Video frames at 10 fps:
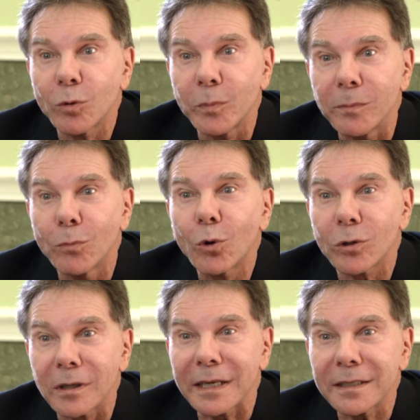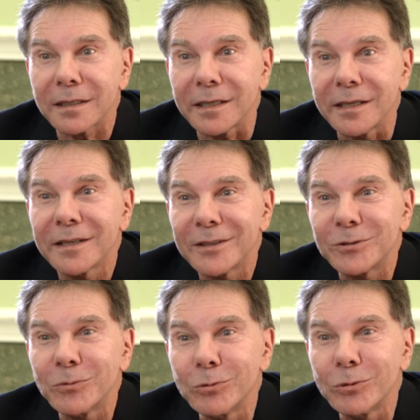be more likely
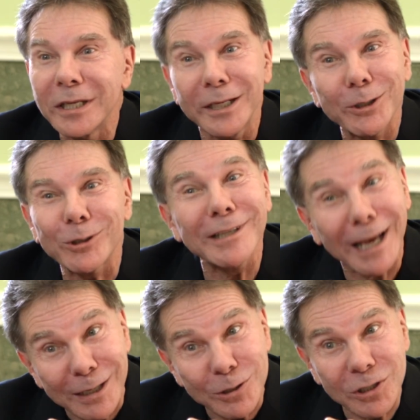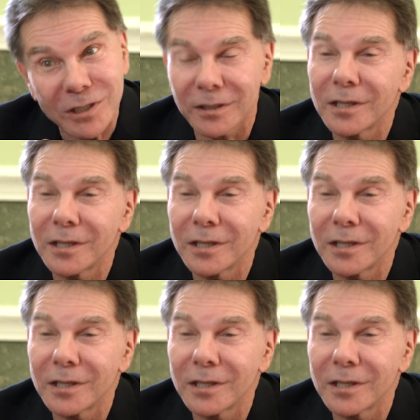to hear yes